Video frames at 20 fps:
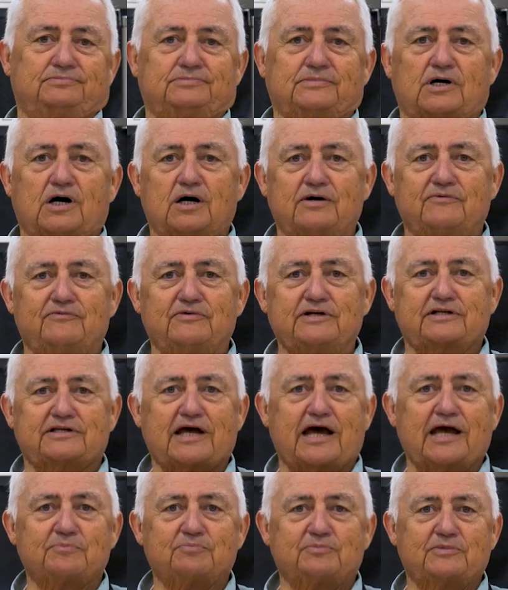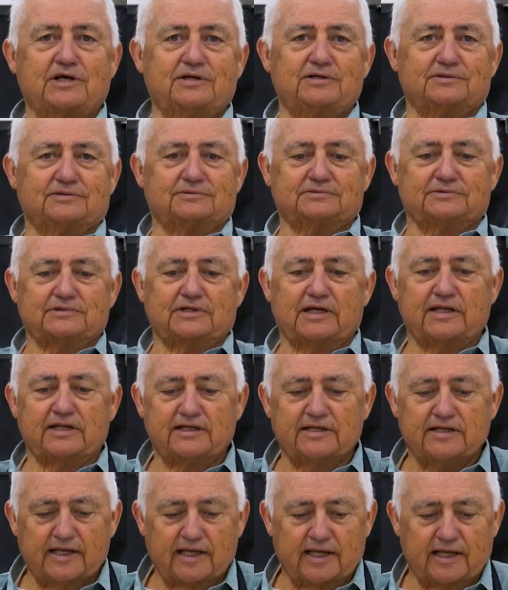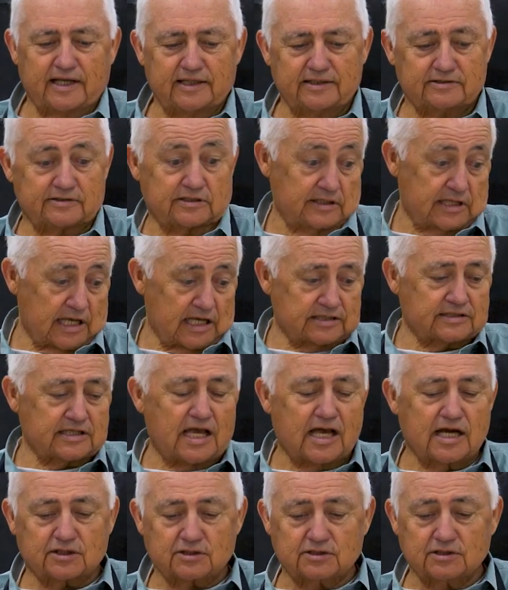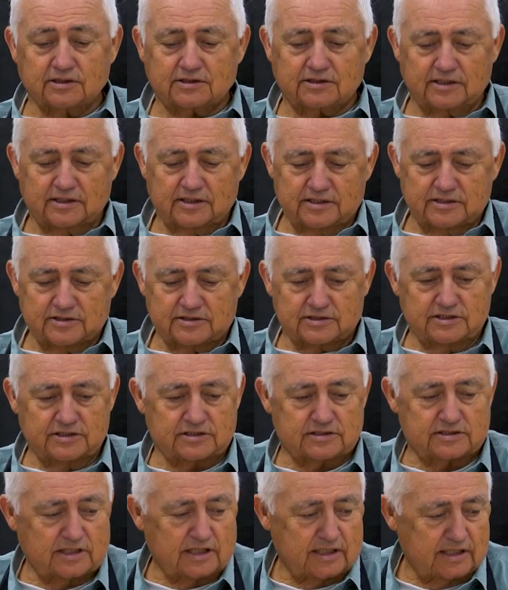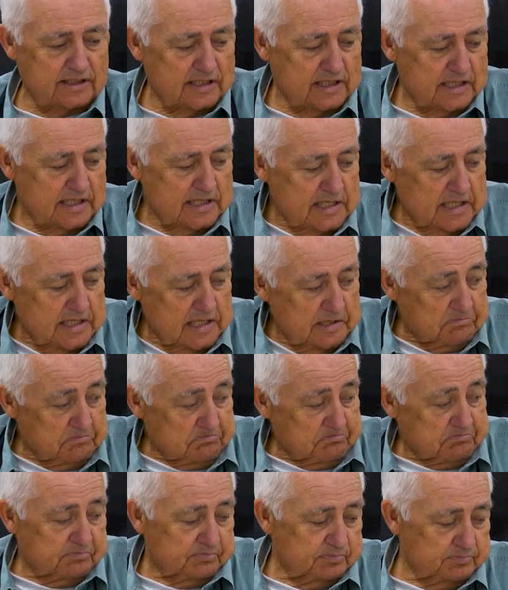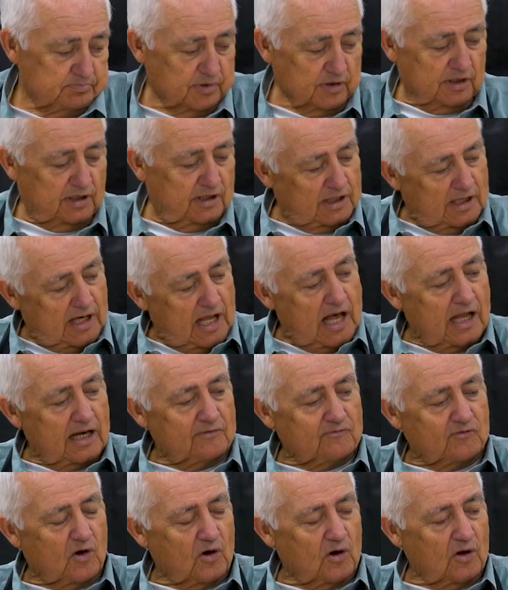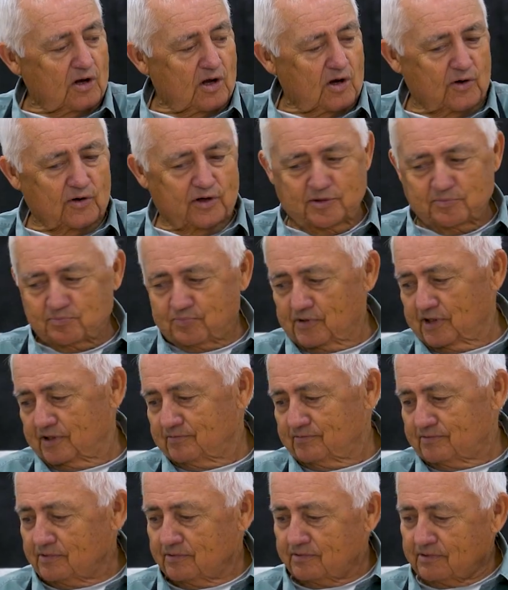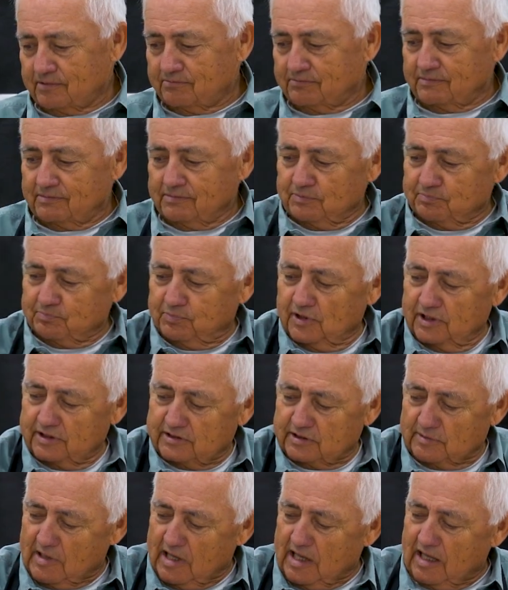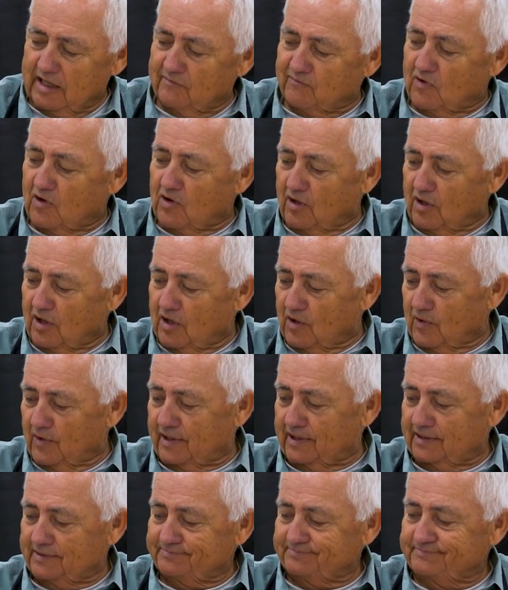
oven type deal and said, that's how I cooked it. And she said, put a little olive oil on it, put some olive oil on it,